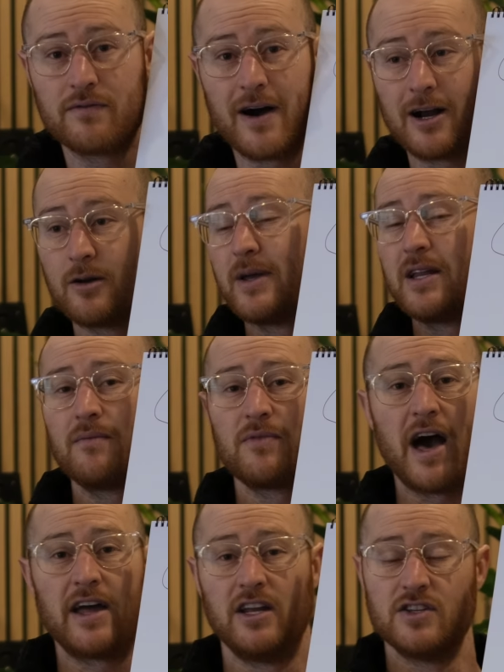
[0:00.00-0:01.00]
environment
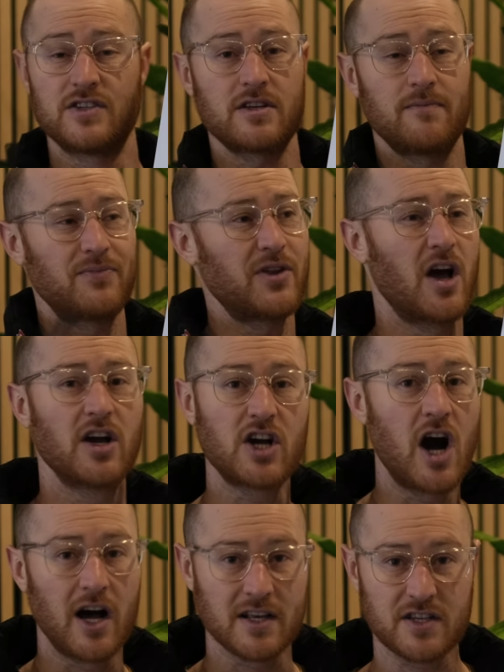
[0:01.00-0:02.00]
that is
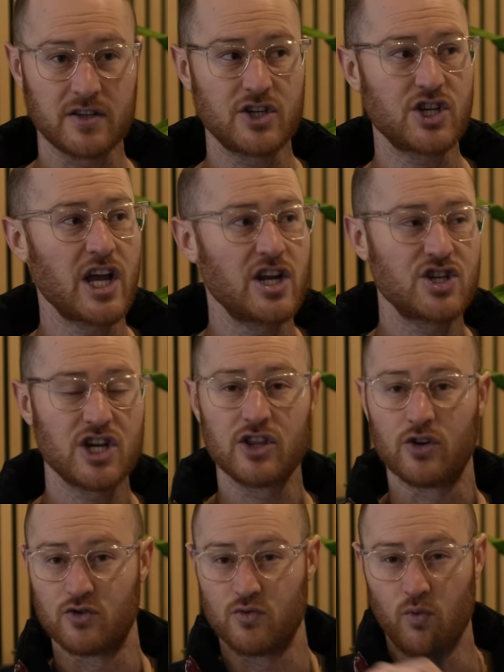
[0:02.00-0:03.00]
constantly changing.
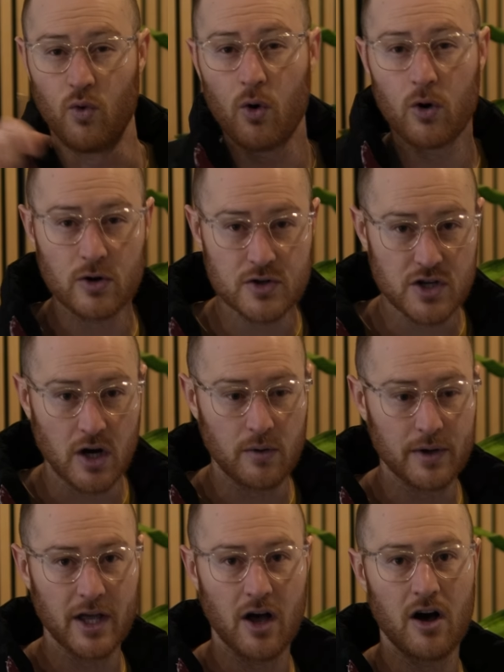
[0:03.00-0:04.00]
There's wars
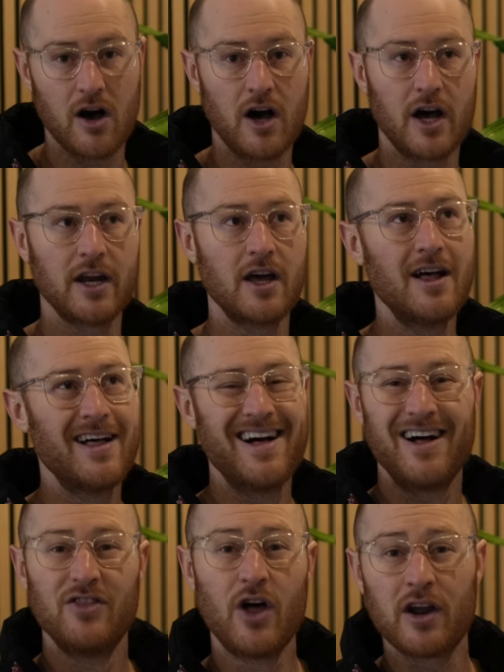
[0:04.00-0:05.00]
going on.
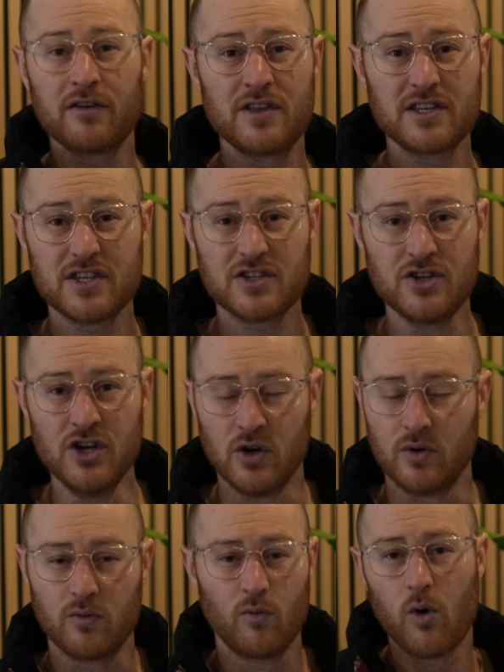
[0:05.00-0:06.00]
None of this is
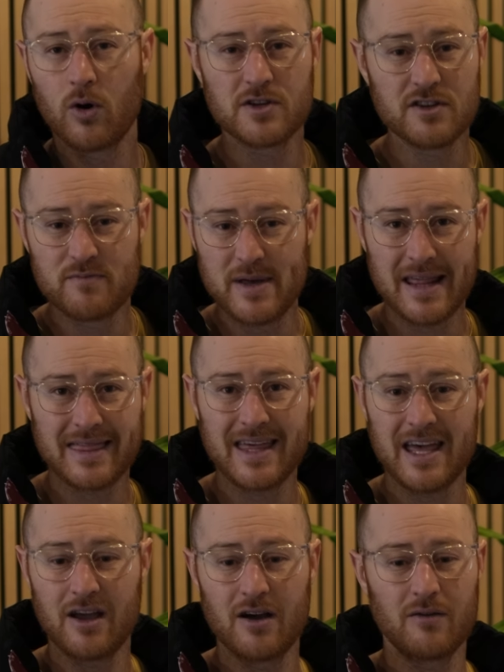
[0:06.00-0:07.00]
new. Wars have been a
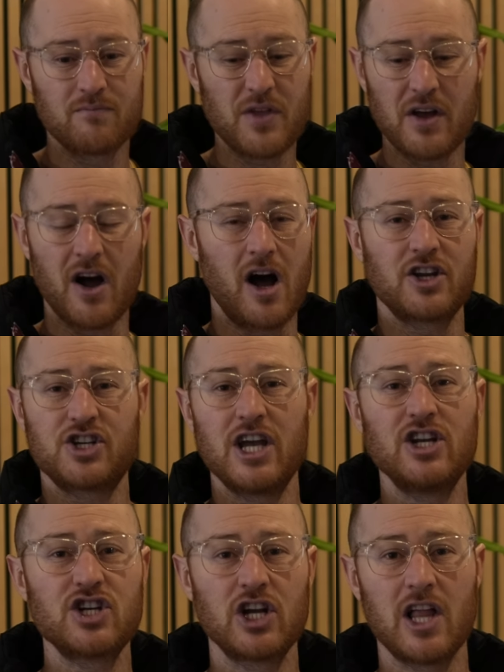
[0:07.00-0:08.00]
thing.
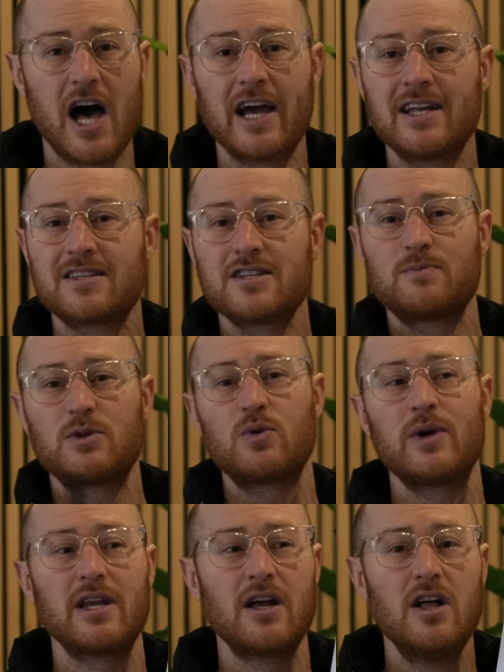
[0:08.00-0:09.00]
Changing alliances
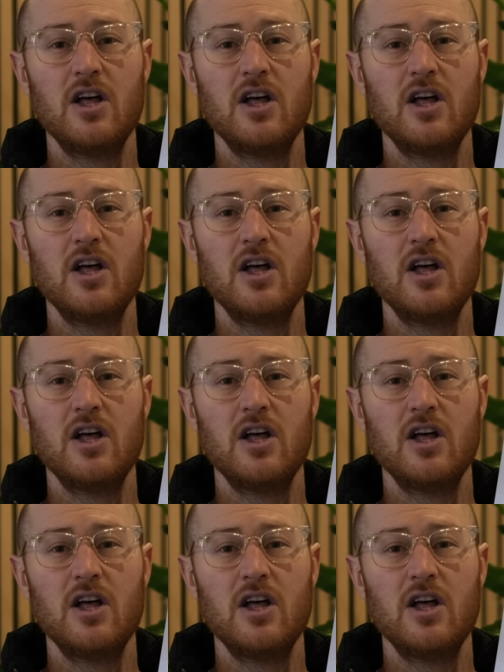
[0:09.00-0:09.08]
between